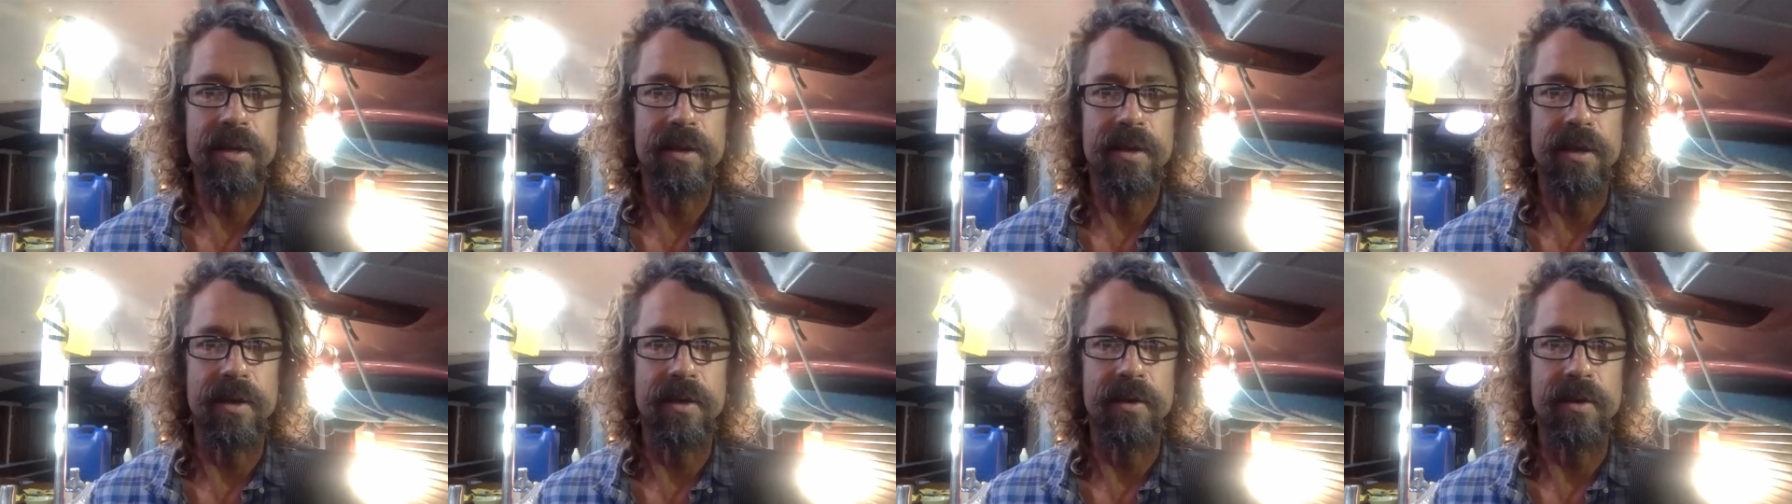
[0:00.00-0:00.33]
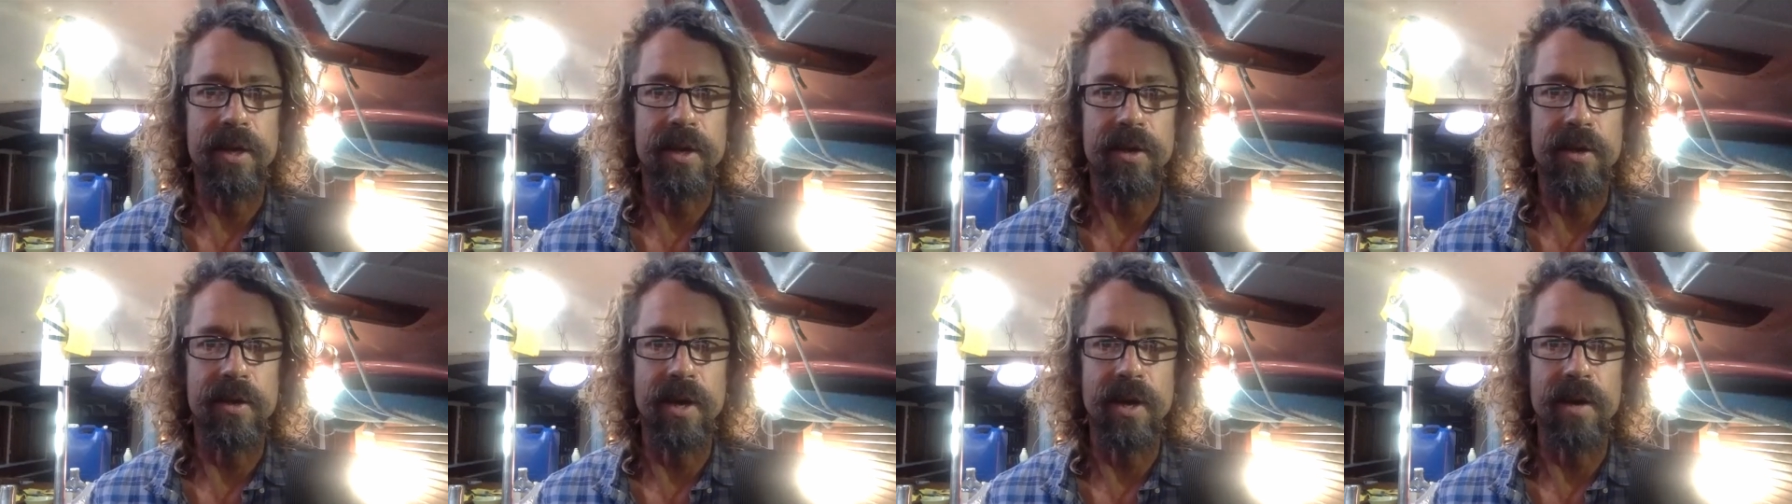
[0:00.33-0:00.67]
You know,
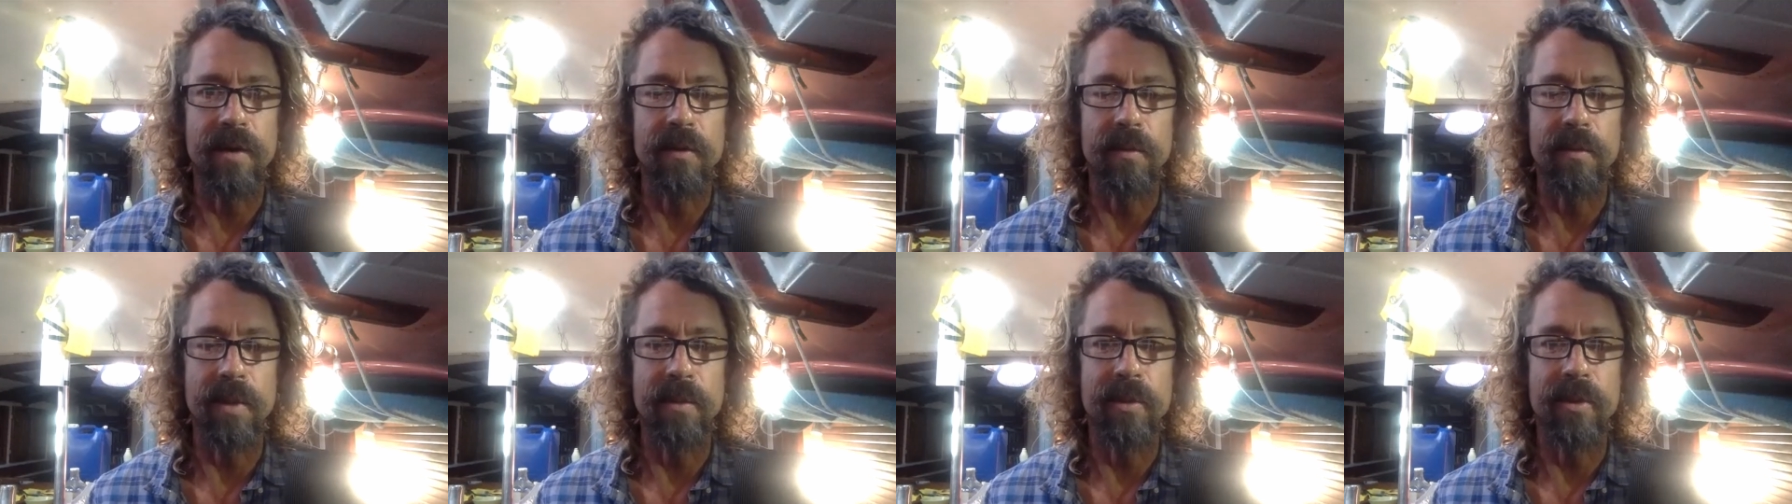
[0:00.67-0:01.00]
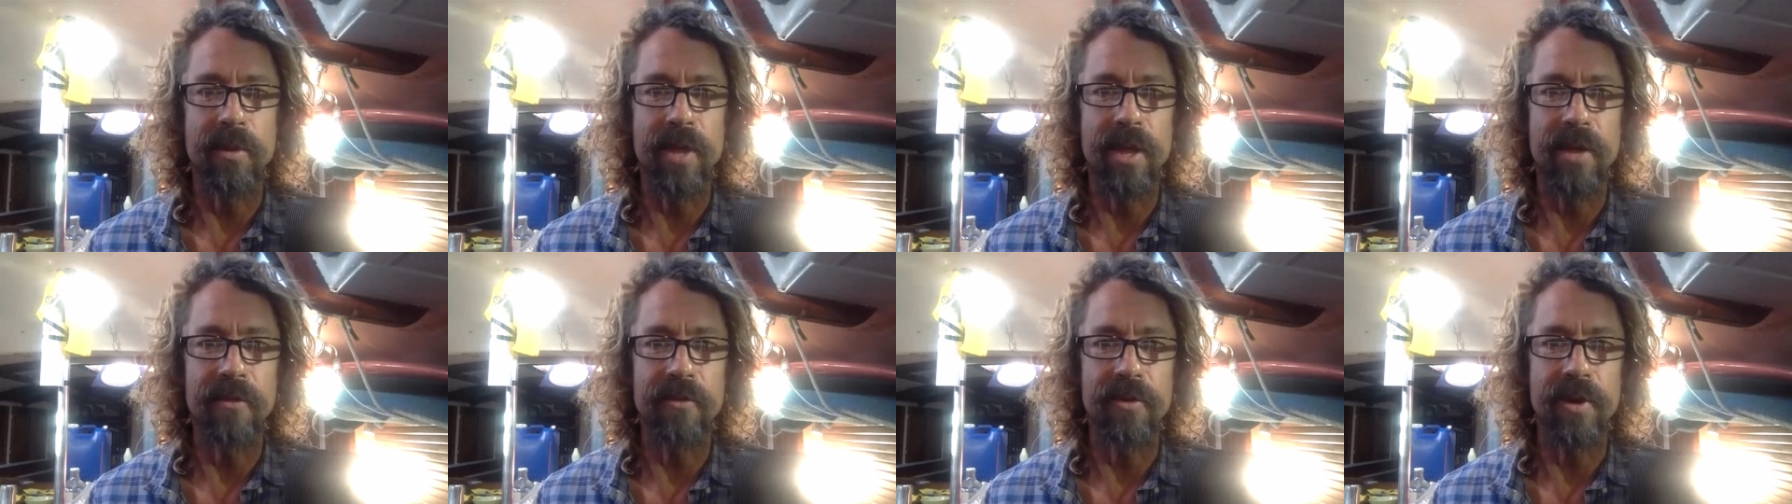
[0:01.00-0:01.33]
you got to
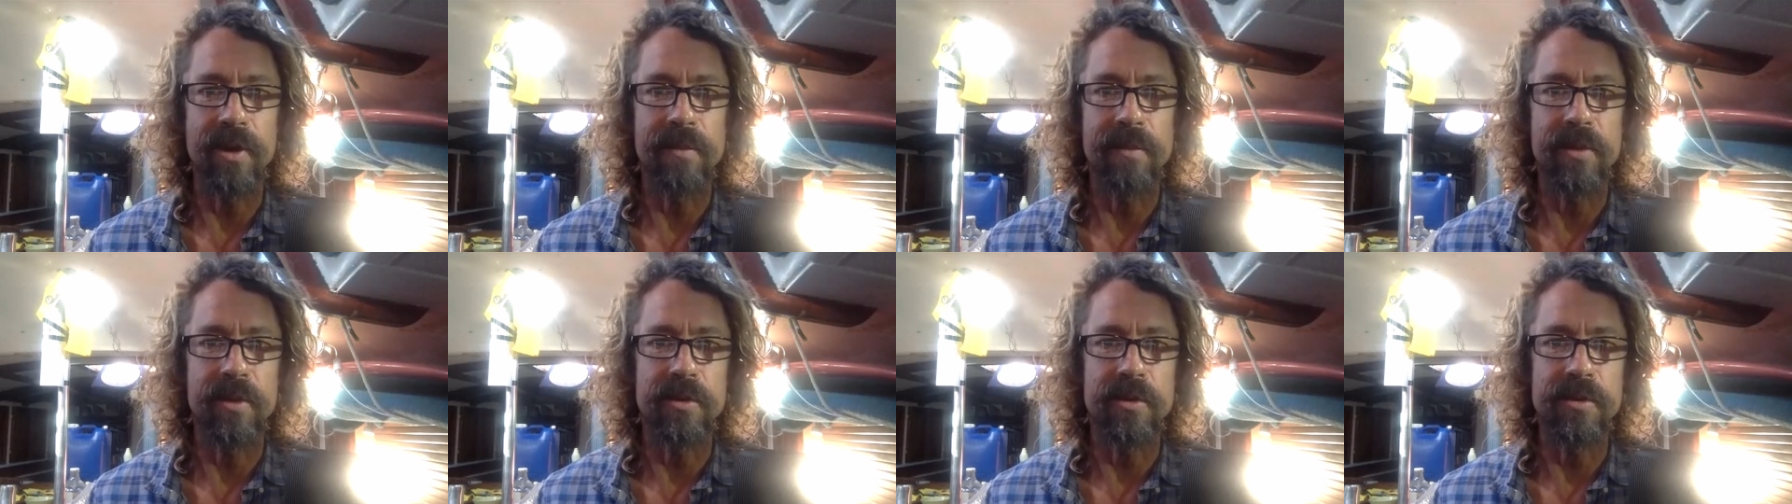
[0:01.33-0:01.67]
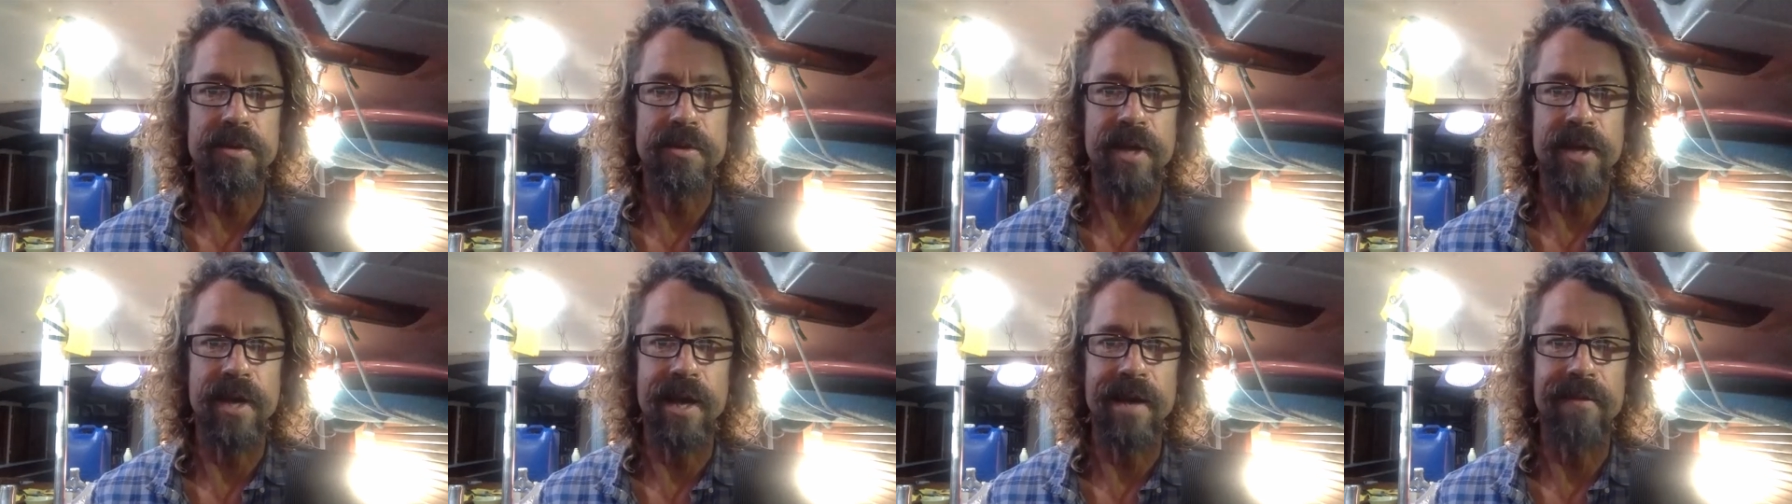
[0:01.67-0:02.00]
remember that dream you
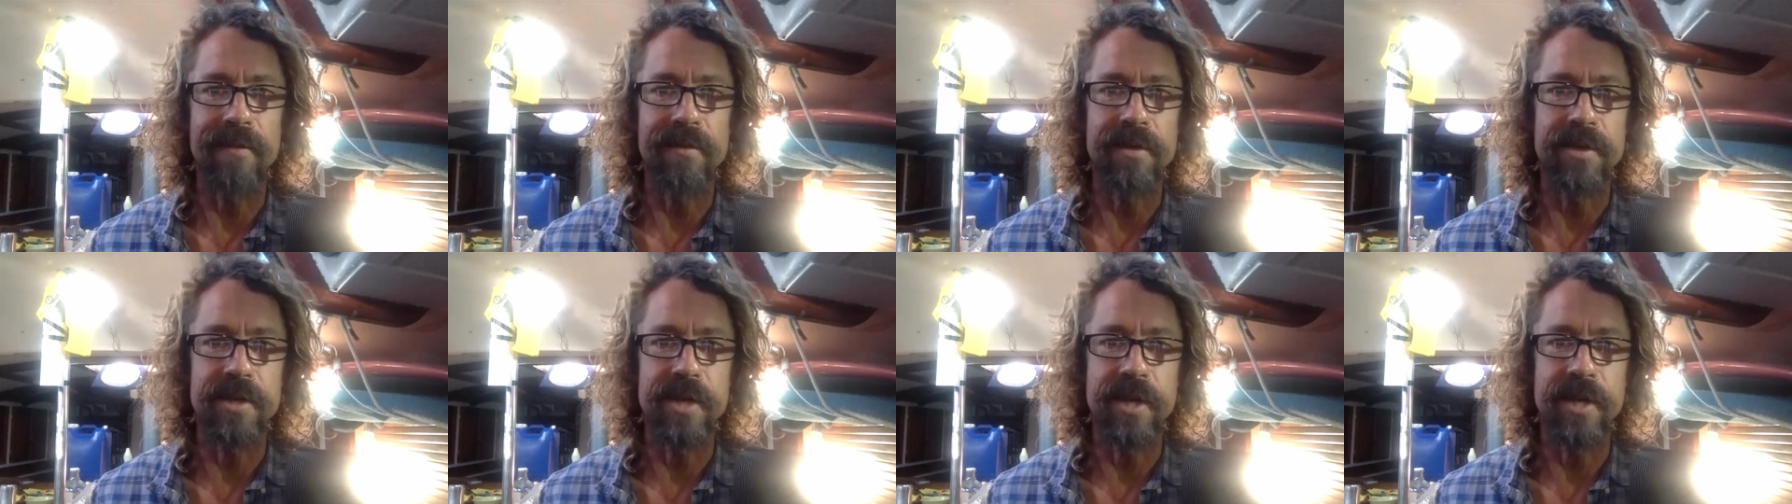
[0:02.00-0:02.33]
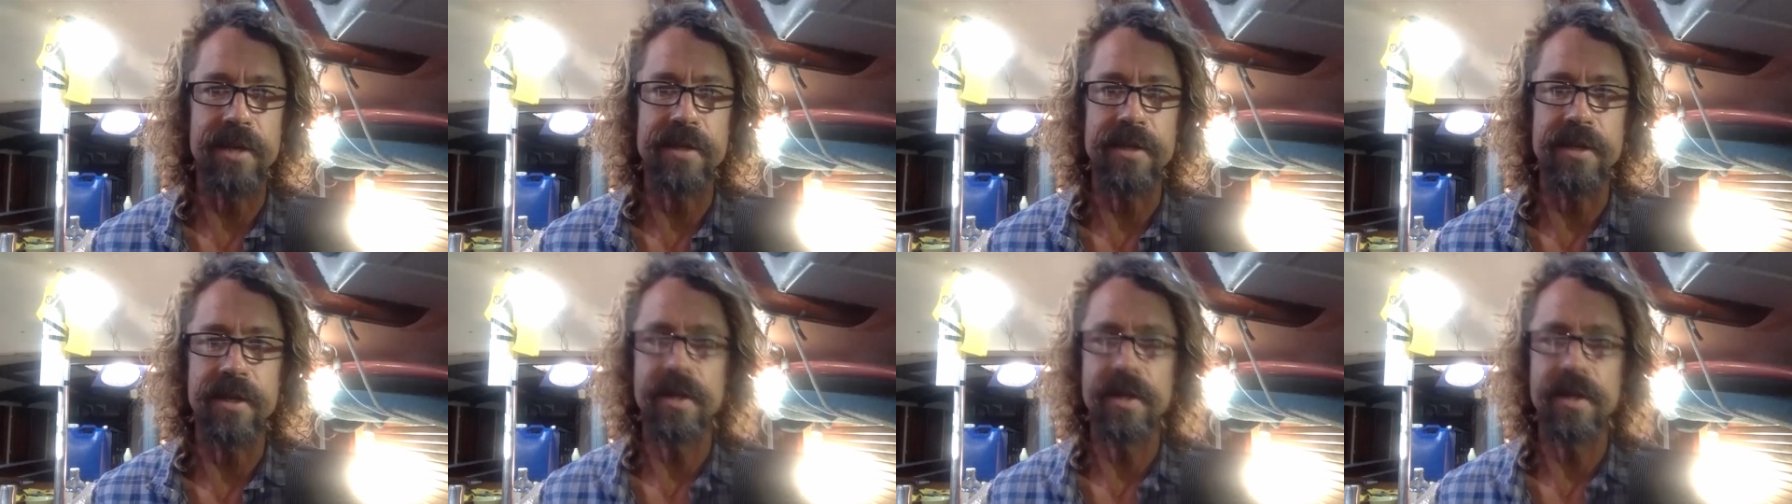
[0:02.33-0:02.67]
used to have and
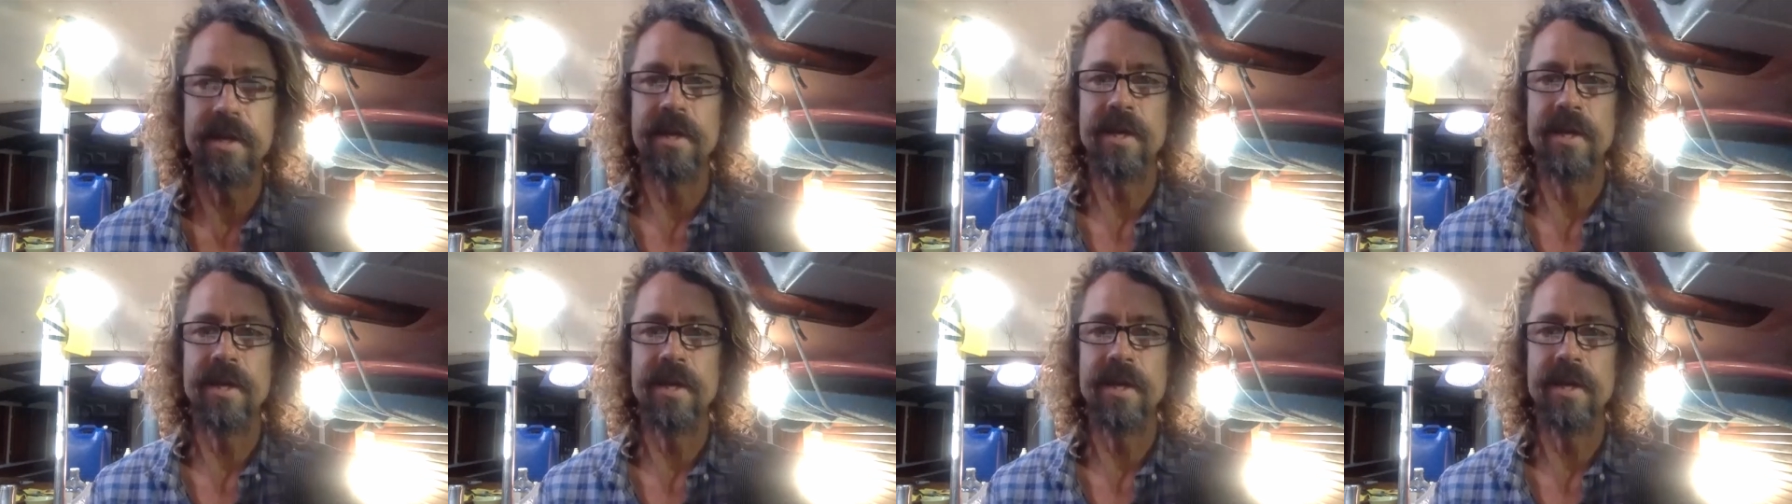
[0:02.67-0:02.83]
chase it.